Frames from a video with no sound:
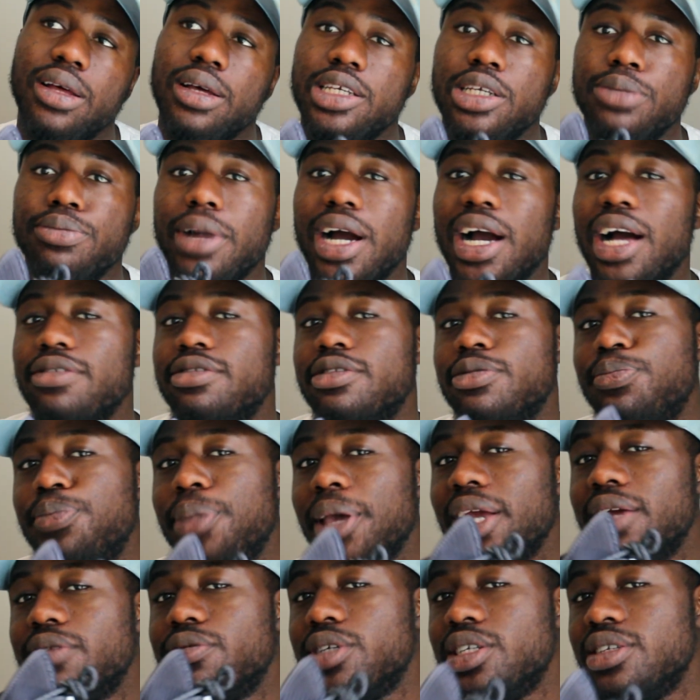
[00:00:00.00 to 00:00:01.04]
You might have to
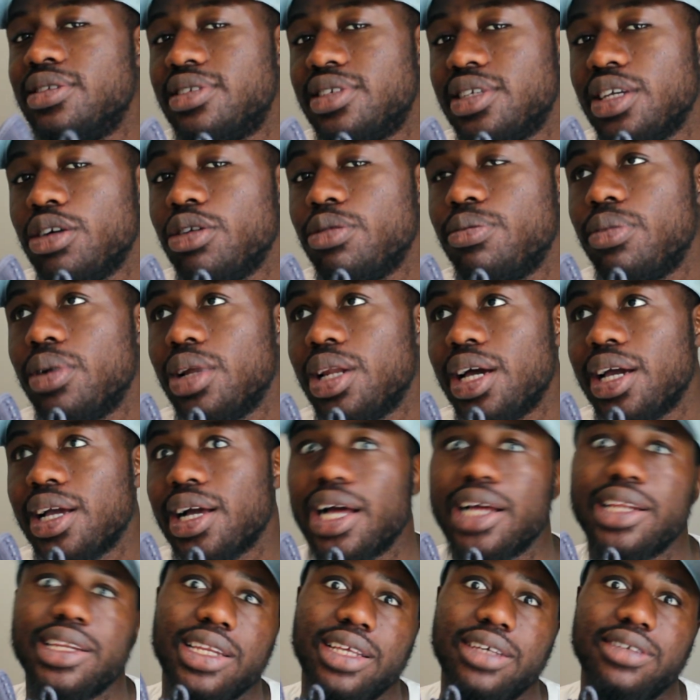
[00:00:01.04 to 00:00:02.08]
pay resale, but like
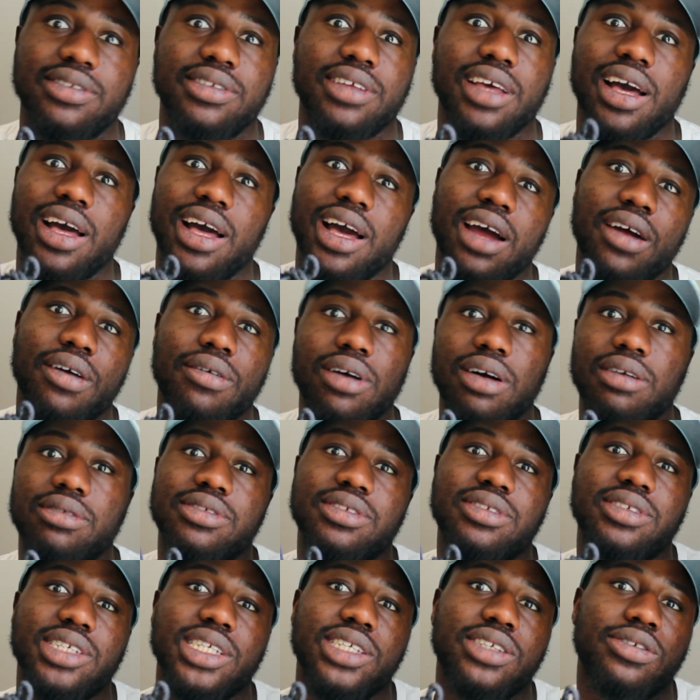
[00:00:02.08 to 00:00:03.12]
at least they are around
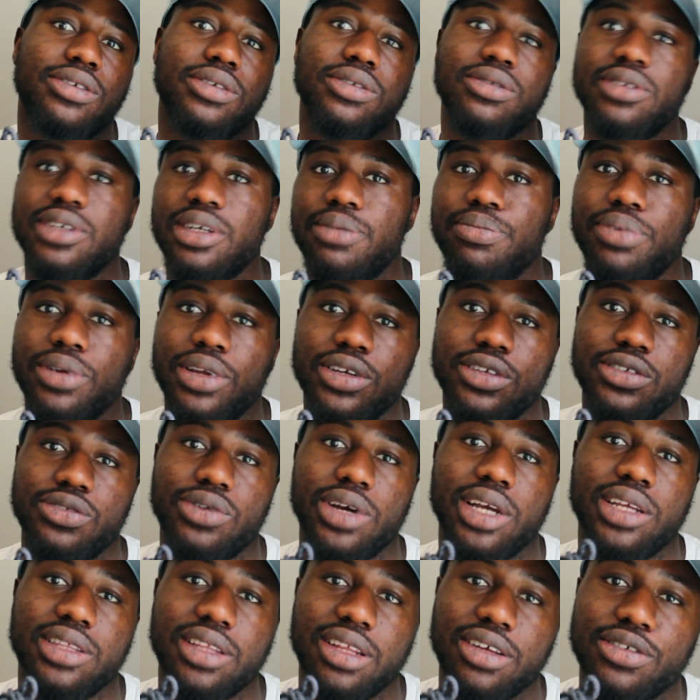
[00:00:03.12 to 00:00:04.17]
600 plus
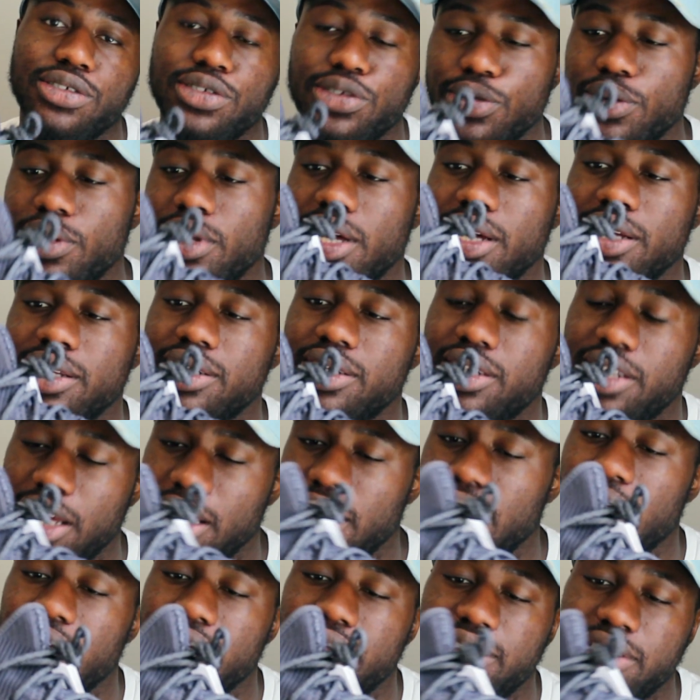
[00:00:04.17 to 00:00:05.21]
right now. So like
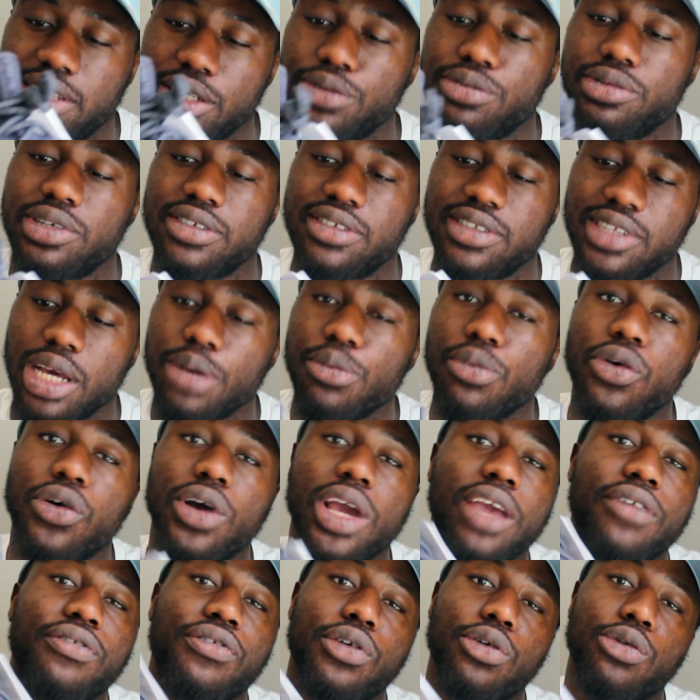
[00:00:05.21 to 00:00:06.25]
they are still reasonable
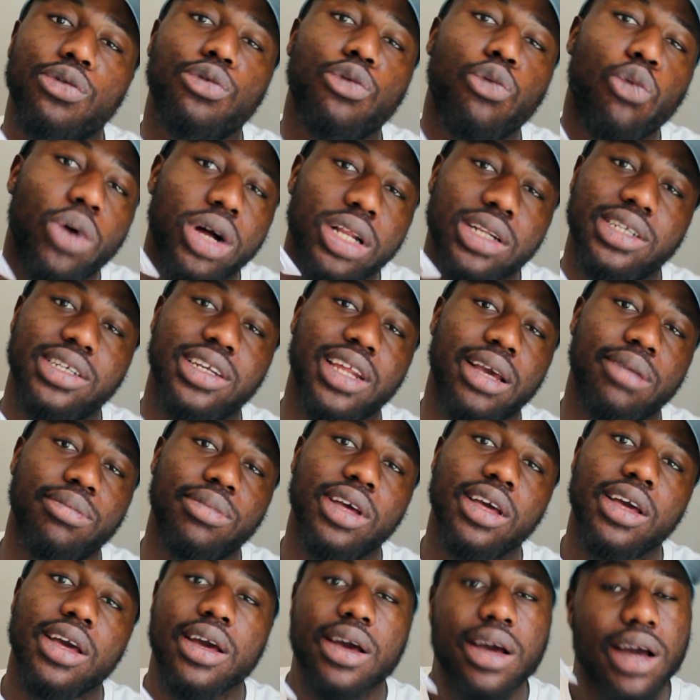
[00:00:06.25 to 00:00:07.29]
if you want them.
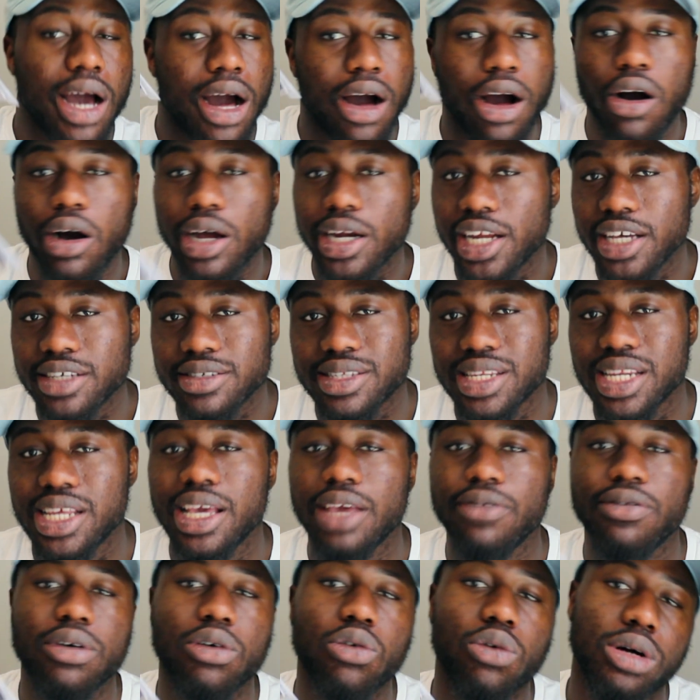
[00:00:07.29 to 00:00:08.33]
Honestly,
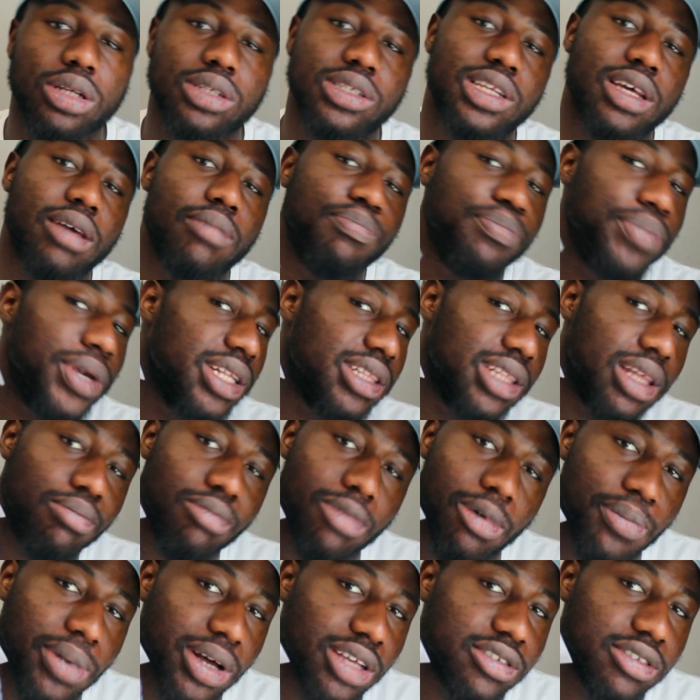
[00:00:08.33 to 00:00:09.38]
if you want them, pick
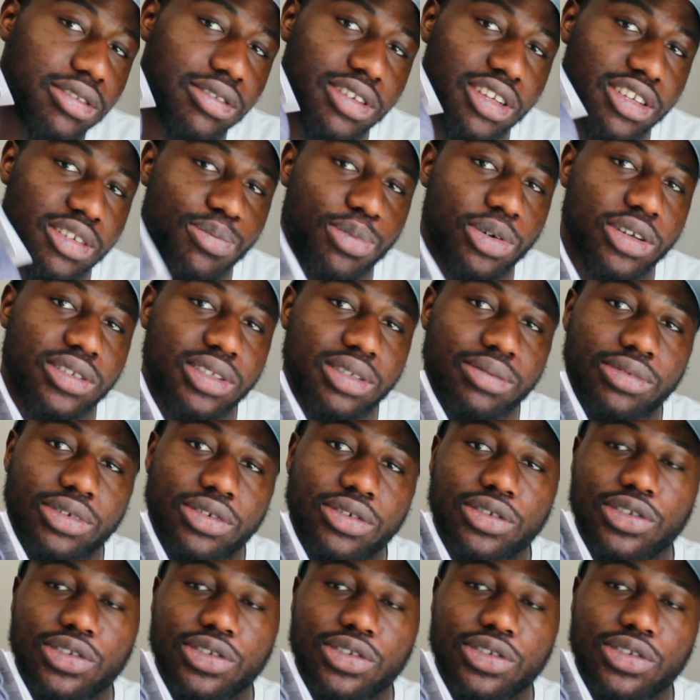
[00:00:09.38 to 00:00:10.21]
them up as soon as possible.